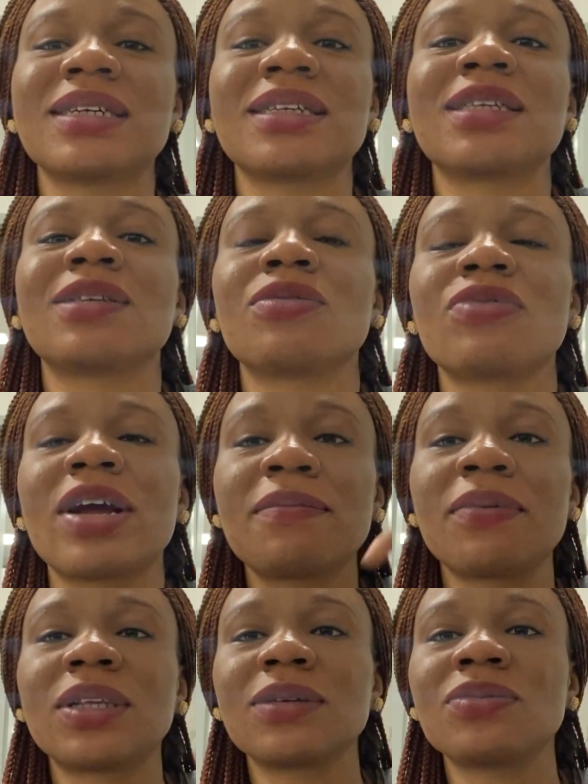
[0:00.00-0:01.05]
It is the red
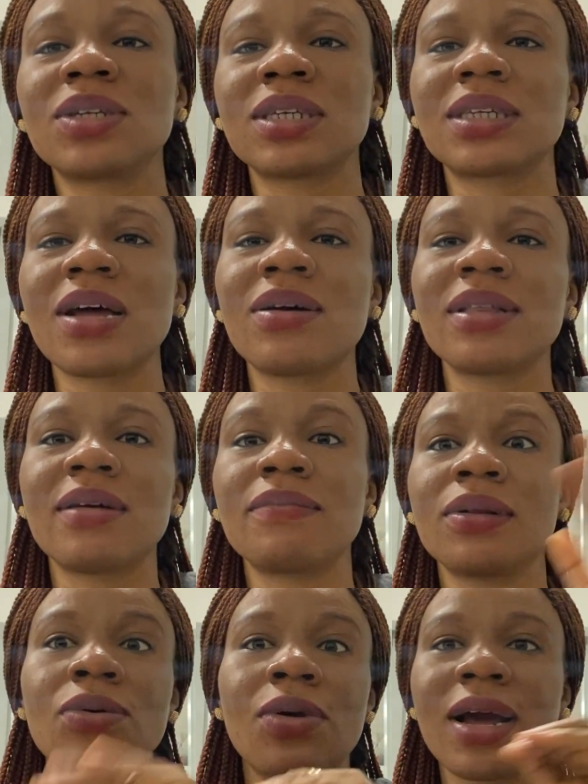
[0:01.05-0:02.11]
button which is down there
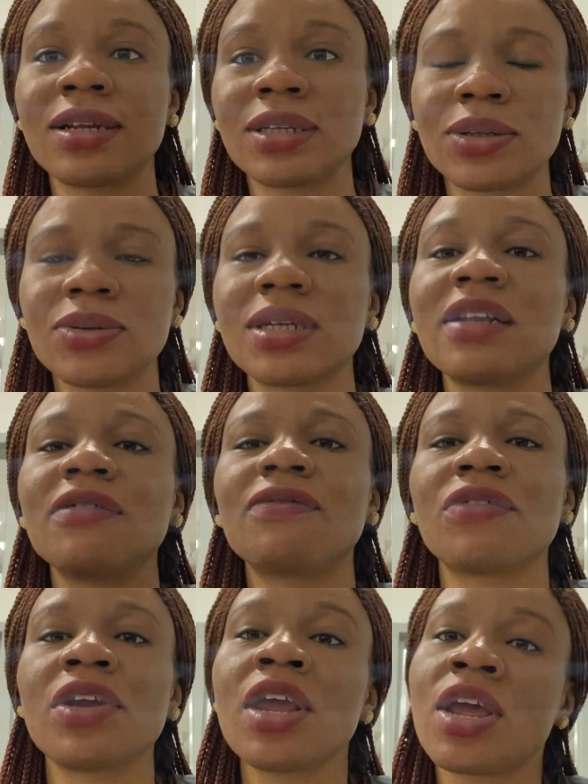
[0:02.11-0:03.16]
below, and it's totally
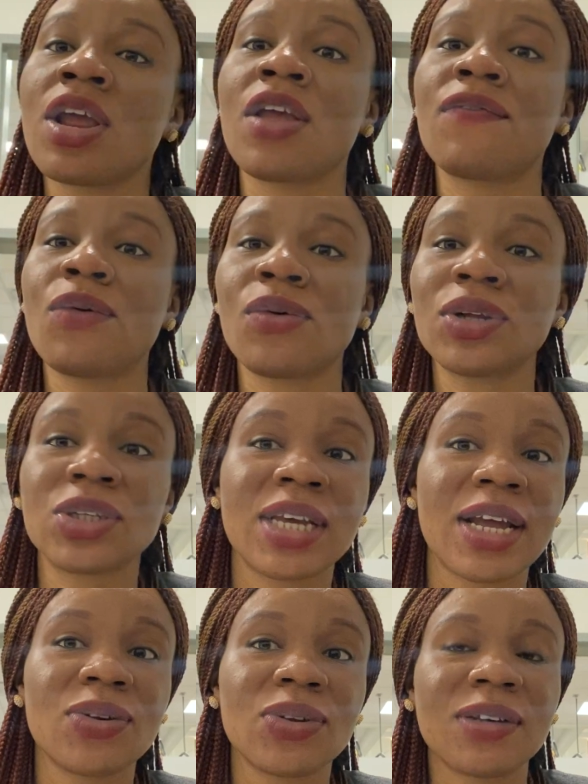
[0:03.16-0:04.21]
free. If you want to
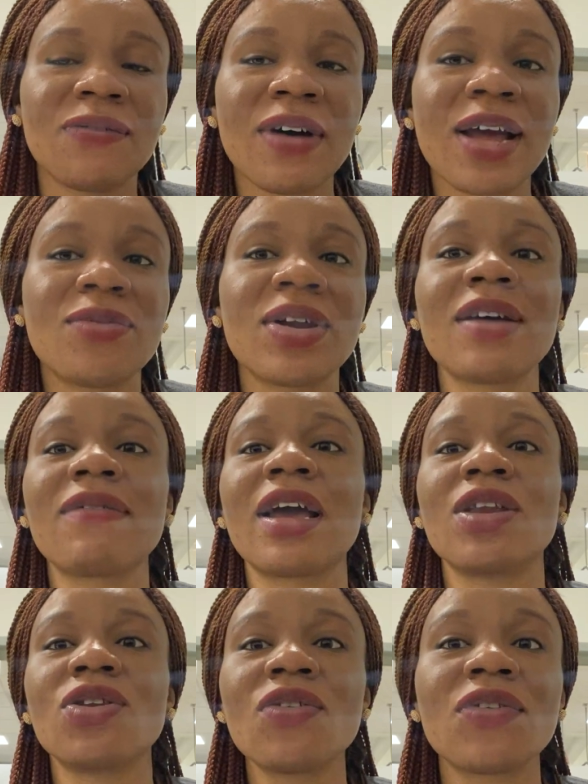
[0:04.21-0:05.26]
get notified whenever a
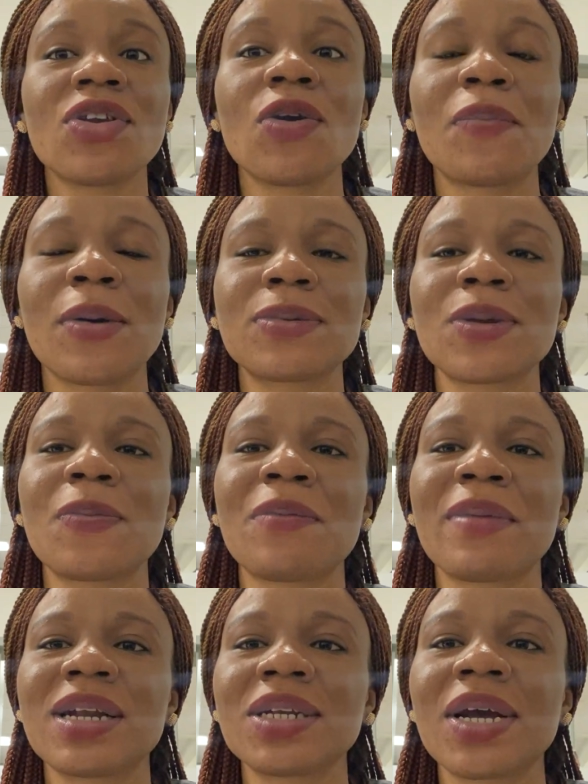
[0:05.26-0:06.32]
new video pops up on
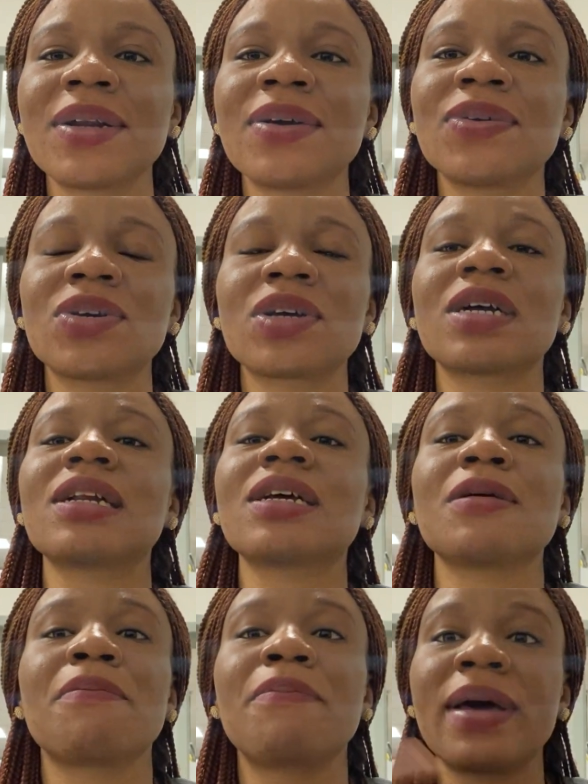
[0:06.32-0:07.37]
my channel, you can click
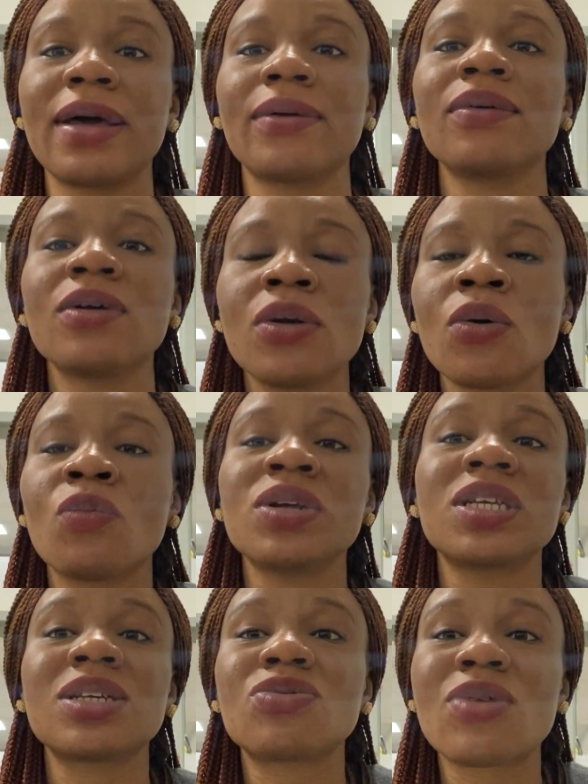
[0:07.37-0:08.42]
the bell which
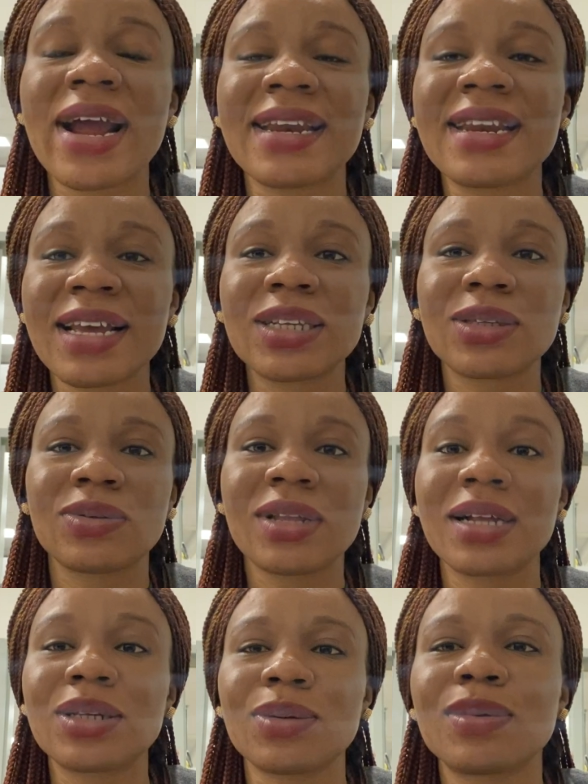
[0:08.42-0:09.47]
is right next to
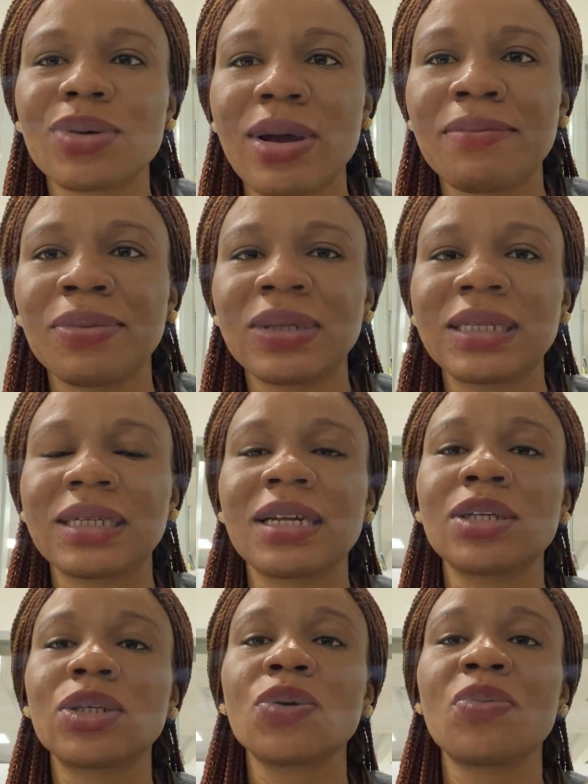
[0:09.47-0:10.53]
that subscribe button,
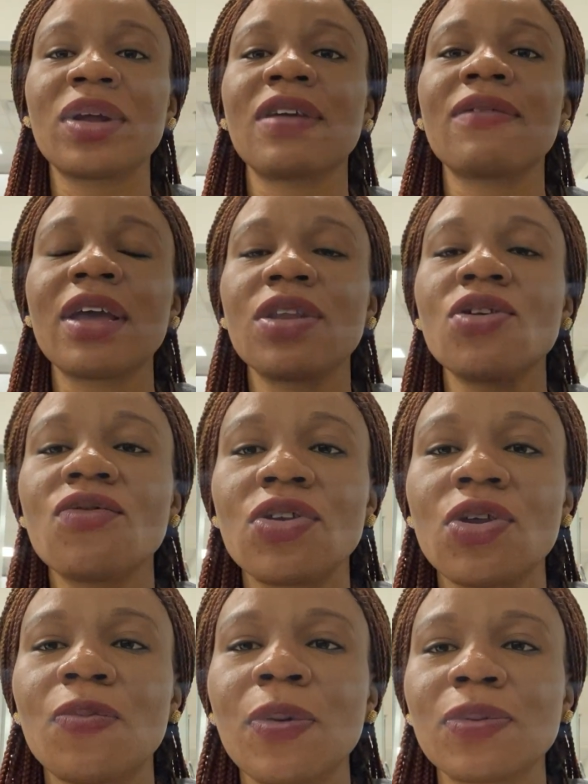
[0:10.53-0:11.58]
and so whenever a new
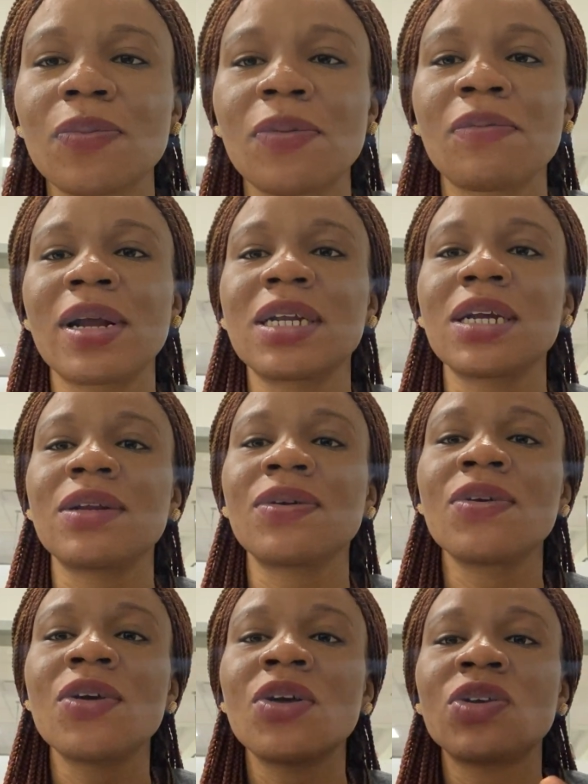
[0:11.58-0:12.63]
video pops up on my channel,
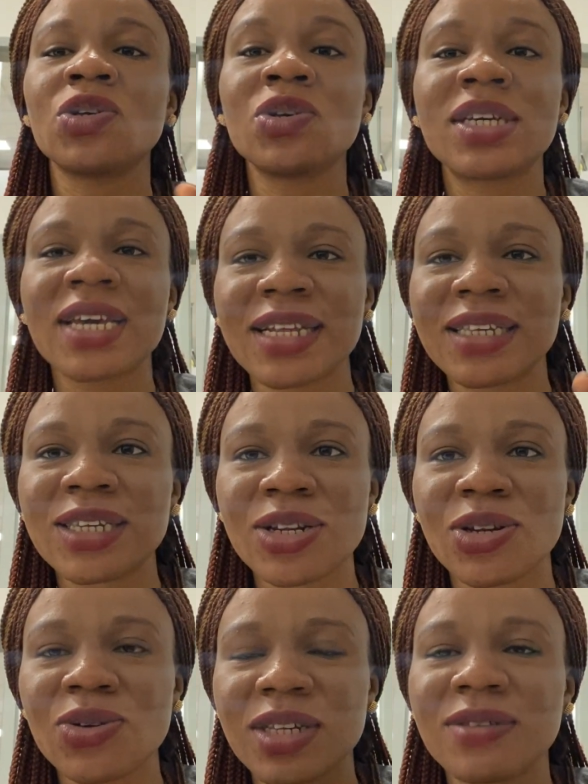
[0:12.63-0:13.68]
you get
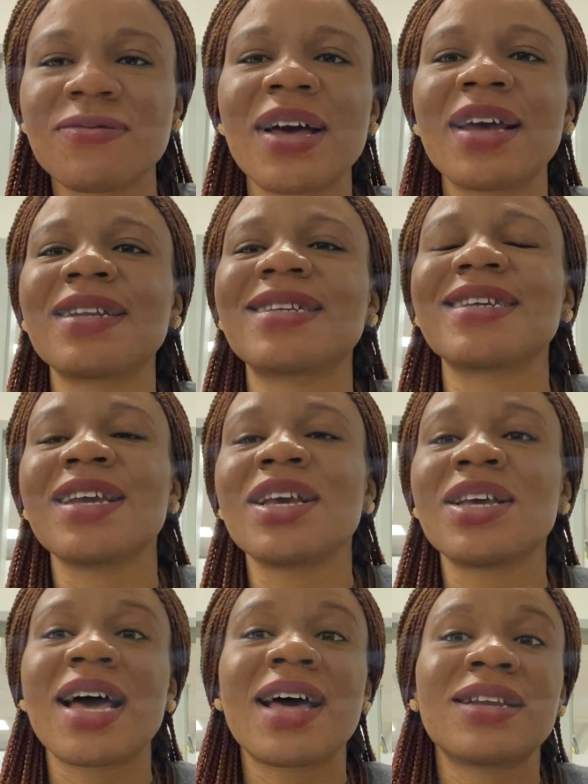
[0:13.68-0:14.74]
notified.
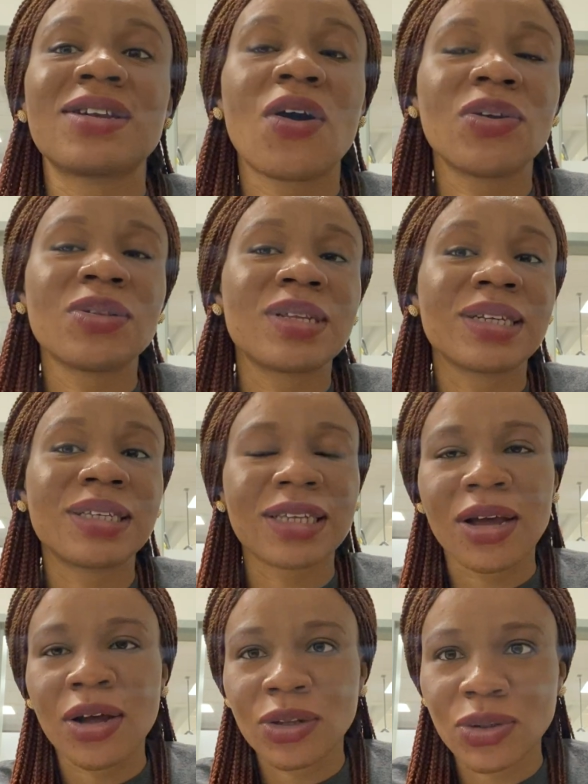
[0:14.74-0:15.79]
And all these
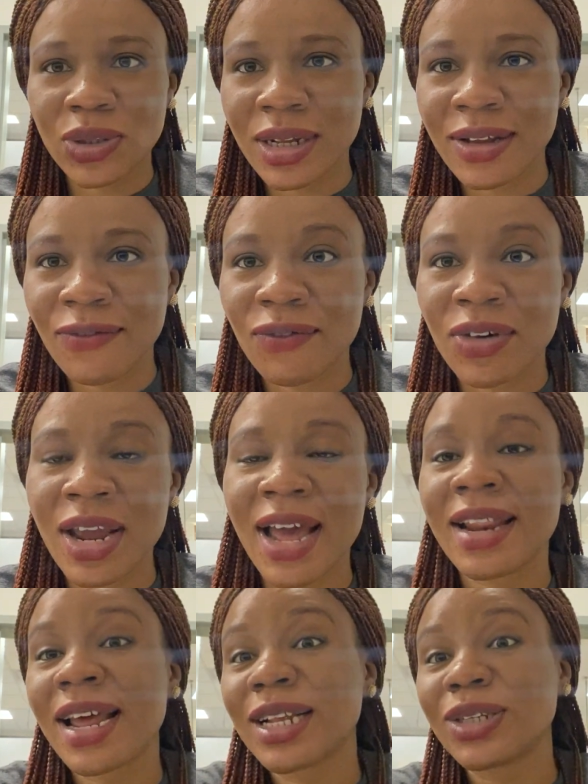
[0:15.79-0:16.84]
are totally free,
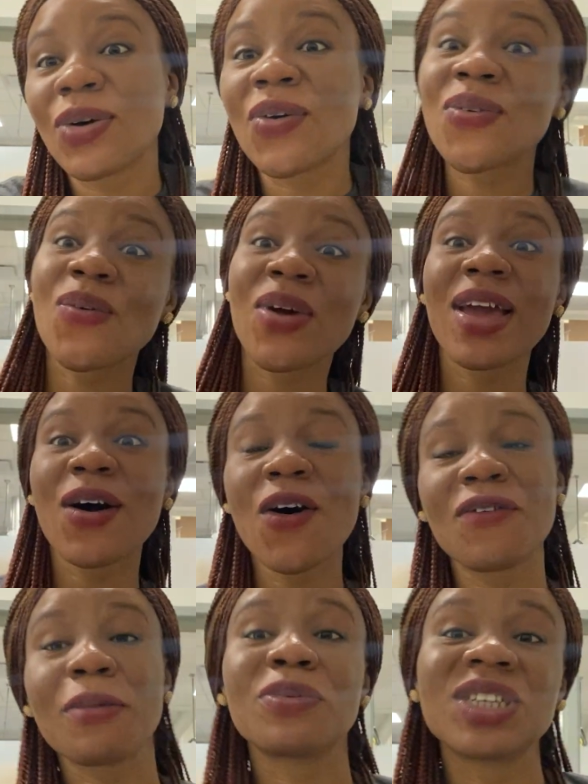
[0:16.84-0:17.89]
and that's your own way of
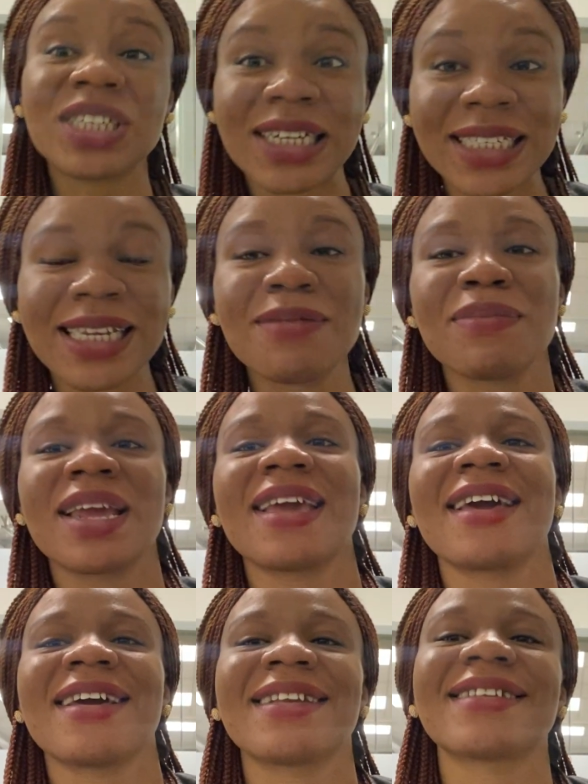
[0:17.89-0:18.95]
appreciating me
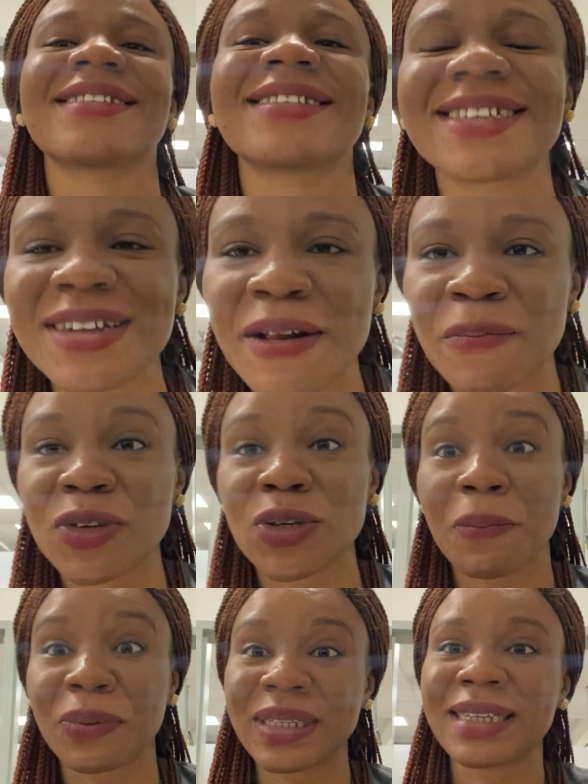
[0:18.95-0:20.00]
and
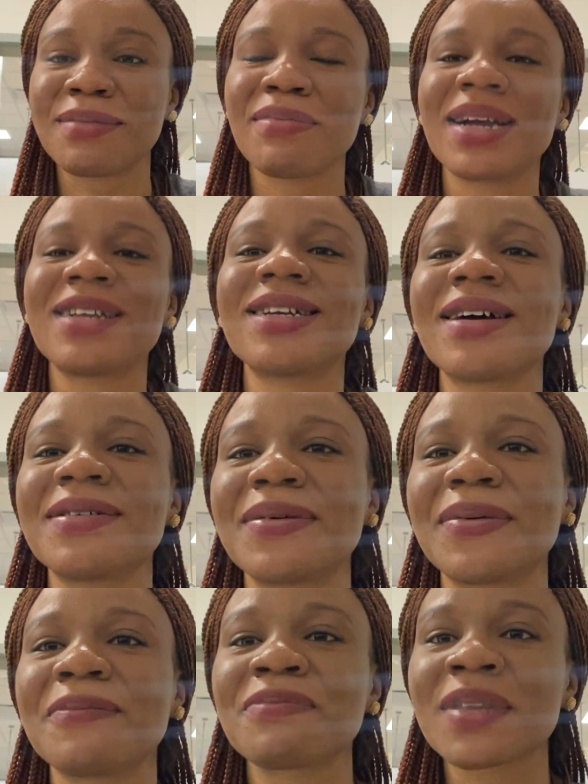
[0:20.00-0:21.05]
supporting my channel.